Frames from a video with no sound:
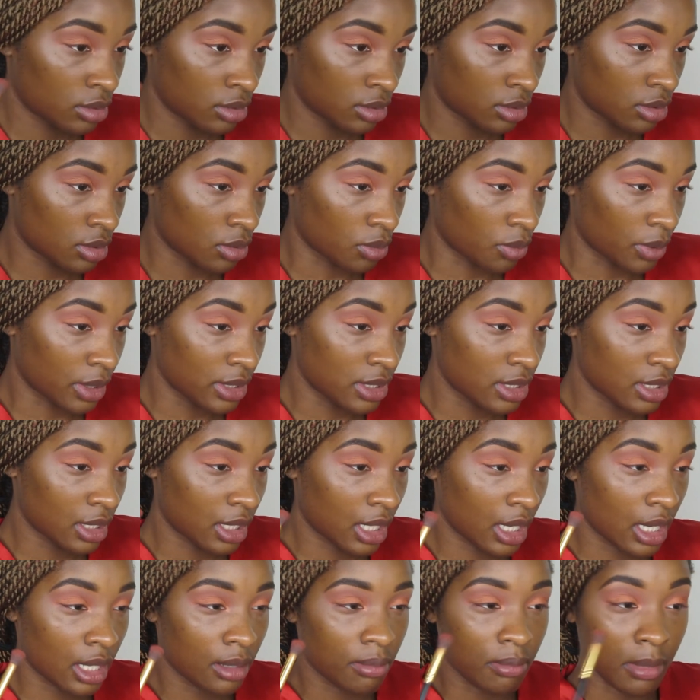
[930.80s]
So once
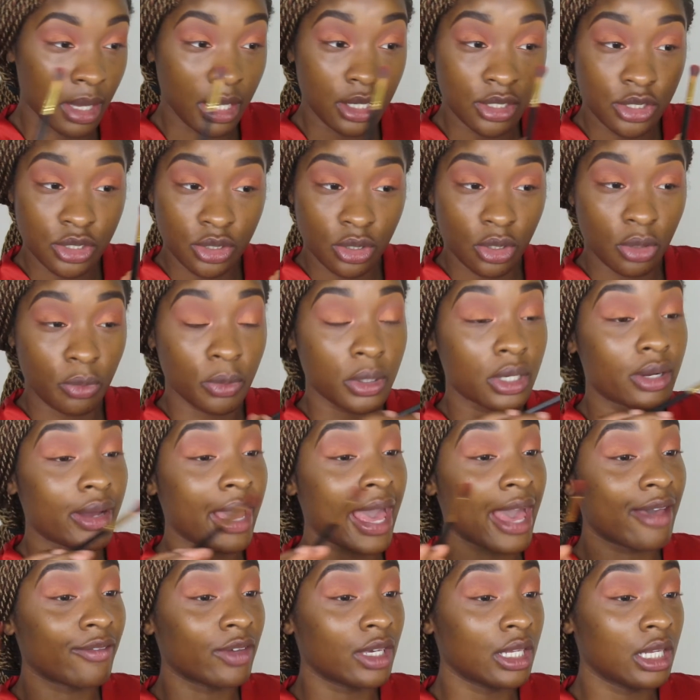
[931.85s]
again, make sure we don't
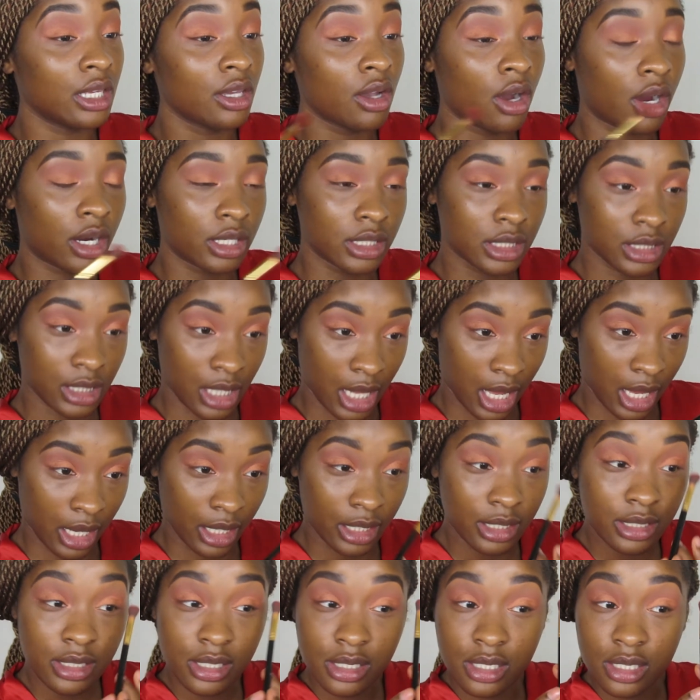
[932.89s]
have any harsh
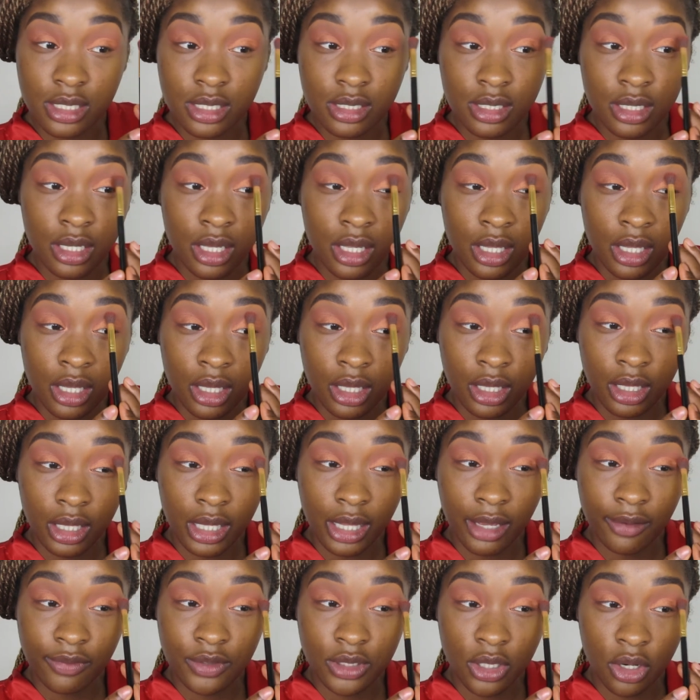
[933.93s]
lines
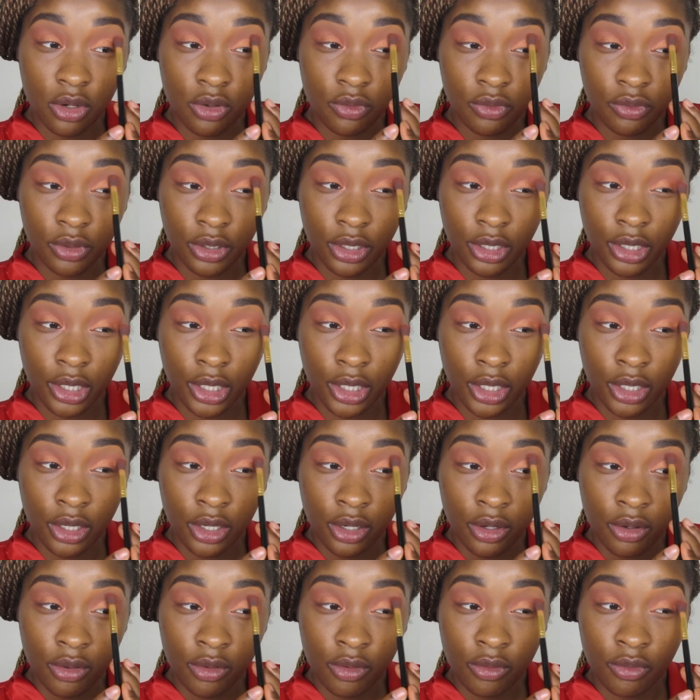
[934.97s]
left over
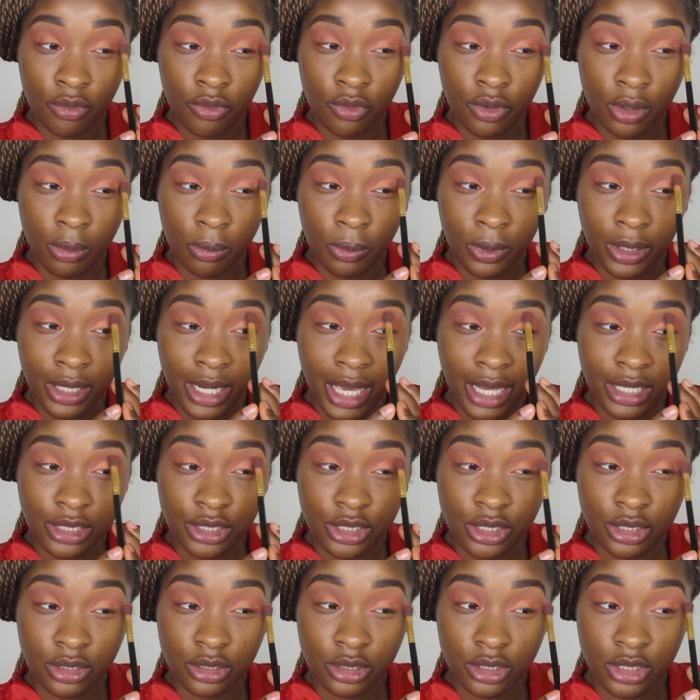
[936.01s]
from when I
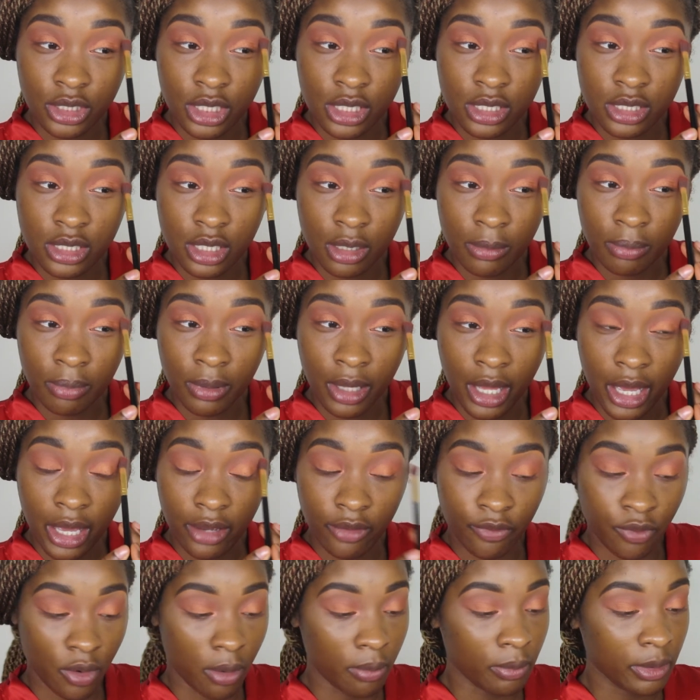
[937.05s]
just
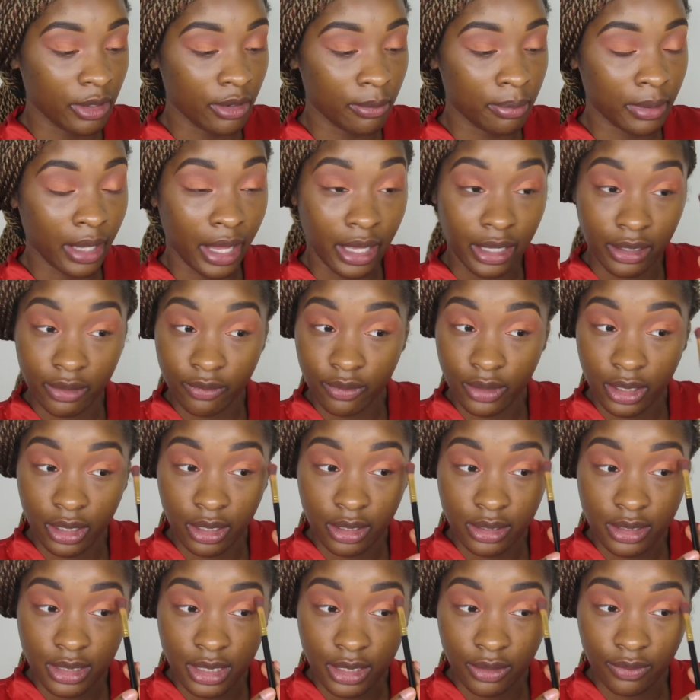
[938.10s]
applied, from me applying
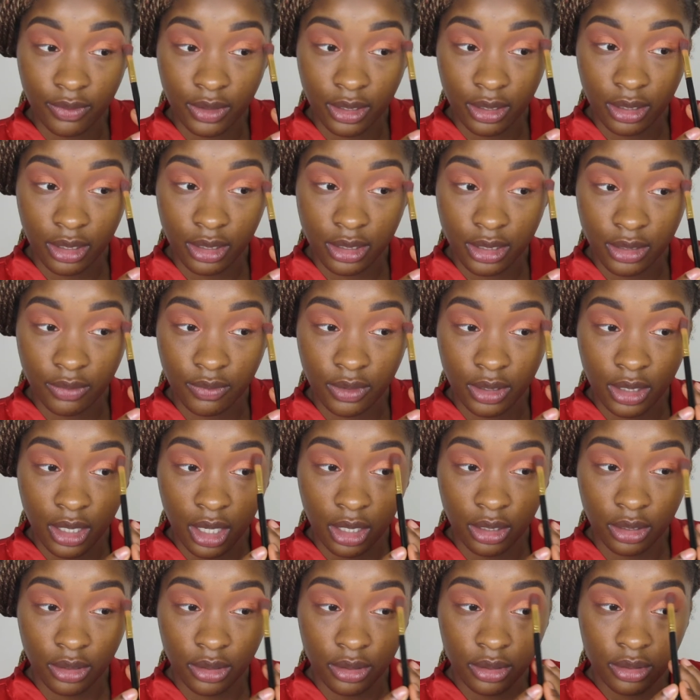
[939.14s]
a Diva, the Diva
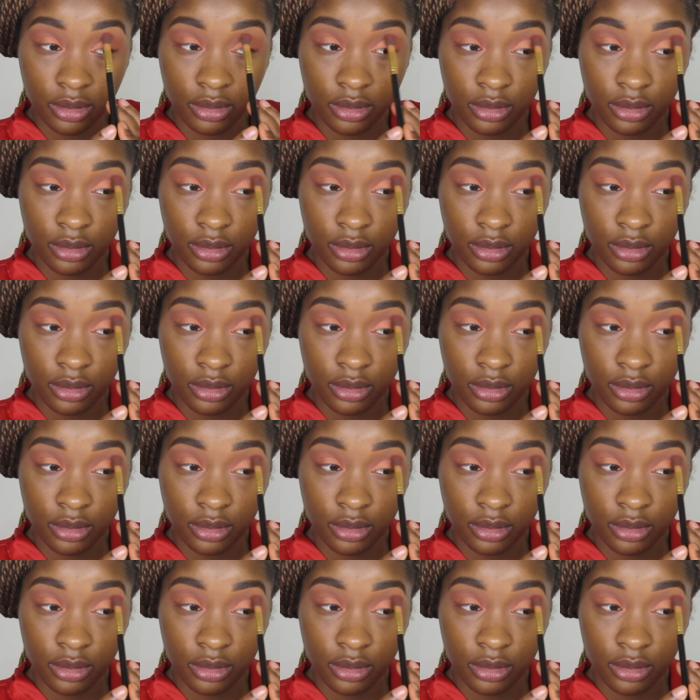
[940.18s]
color.